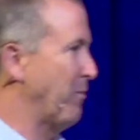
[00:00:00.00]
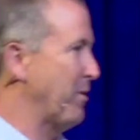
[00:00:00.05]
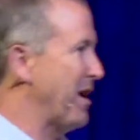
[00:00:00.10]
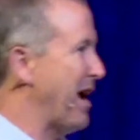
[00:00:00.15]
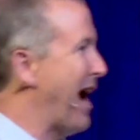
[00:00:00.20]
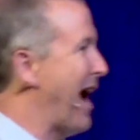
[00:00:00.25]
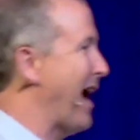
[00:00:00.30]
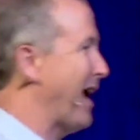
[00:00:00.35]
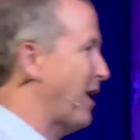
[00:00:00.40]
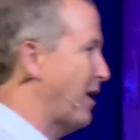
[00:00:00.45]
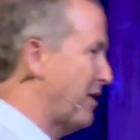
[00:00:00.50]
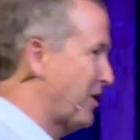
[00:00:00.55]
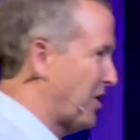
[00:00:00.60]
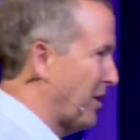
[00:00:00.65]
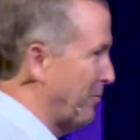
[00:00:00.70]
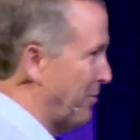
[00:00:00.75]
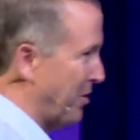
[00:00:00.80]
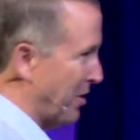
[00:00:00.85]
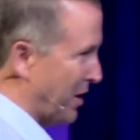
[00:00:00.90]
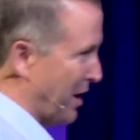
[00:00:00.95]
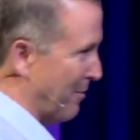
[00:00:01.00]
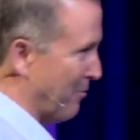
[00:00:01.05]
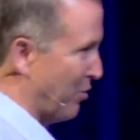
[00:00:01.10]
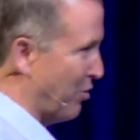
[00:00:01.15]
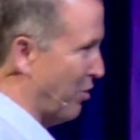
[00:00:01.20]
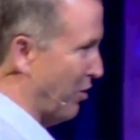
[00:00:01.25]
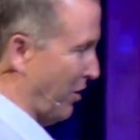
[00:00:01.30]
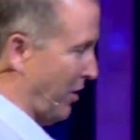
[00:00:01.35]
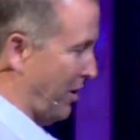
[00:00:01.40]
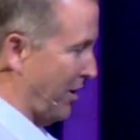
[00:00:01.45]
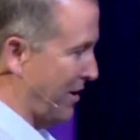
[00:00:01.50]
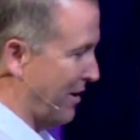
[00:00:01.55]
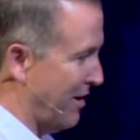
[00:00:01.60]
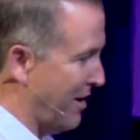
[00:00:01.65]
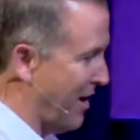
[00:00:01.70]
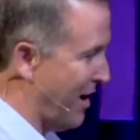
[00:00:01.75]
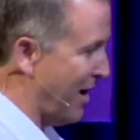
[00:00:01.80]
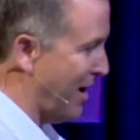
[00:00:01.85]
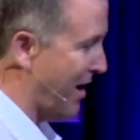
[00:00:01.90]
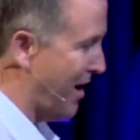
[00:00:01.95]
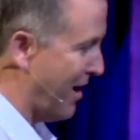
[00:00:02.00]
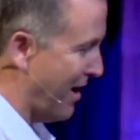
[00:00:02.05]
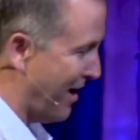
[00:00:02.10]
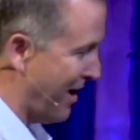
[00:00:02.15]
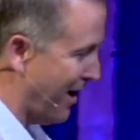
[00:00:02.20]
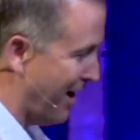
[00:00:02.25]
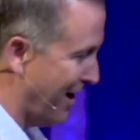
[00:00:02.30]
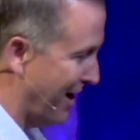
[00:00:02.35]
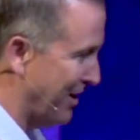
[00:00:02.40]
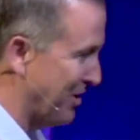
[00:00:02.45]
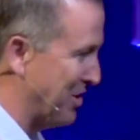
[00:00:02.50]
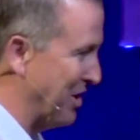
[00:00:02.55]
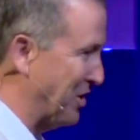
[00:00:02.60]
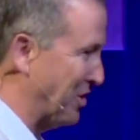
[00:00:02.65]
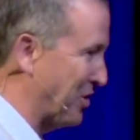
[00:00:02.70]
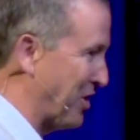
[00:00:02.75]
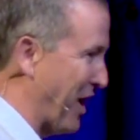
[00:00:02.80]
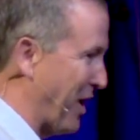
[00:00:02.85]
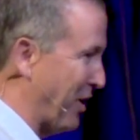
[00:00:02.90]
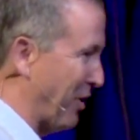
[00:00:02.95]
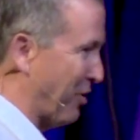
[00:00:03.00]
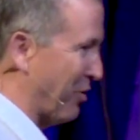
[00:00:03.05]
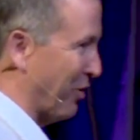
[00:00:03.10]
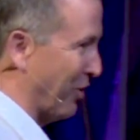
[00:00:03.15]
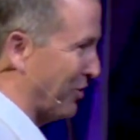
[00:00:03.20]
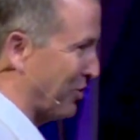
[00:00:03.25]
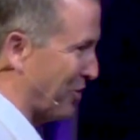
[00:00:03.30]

we hired someone to come cook uh, and teach us how to cook.